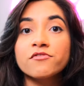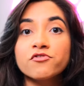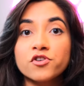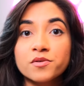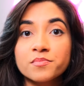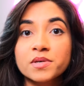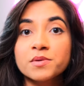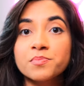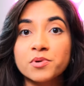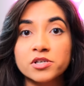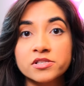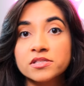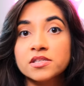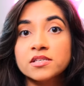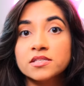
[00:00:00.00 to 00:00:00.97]
For me
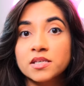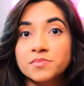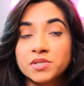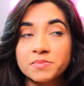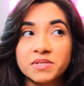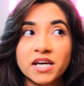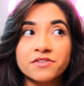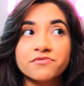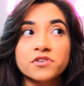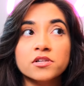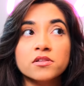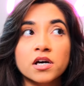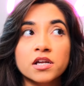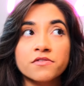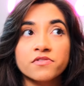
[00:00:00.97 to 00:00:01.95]
personally, sometimes I feel a
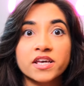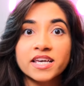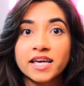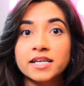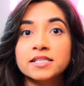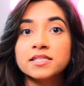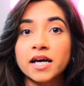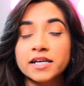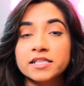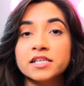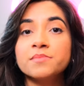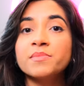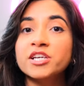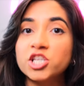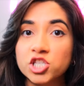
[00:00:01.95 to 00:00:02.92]
lot of like anxiety
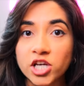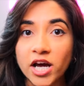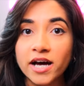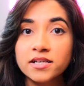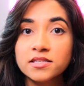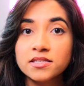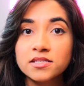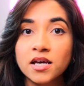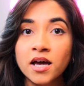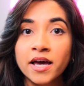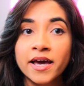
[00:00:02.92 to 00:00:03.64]
in my chest